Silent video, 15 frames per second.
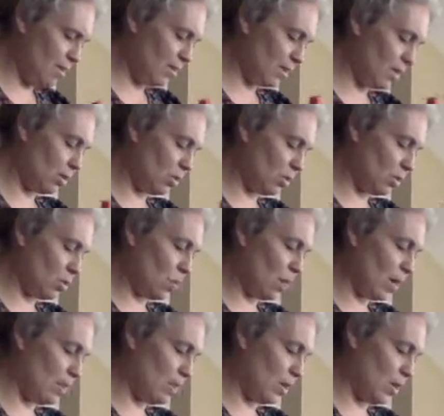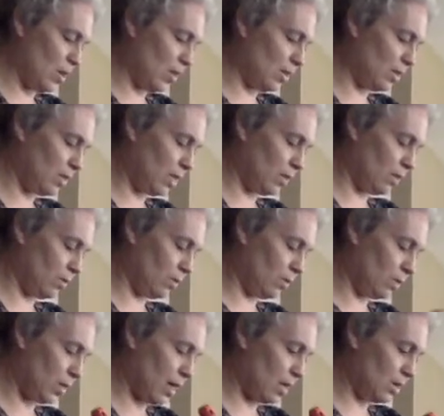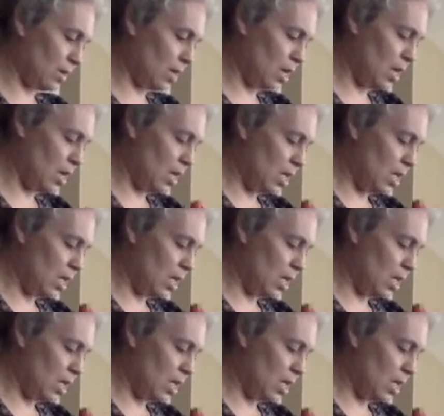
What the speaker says: I see those little white balls. That's fertilizer.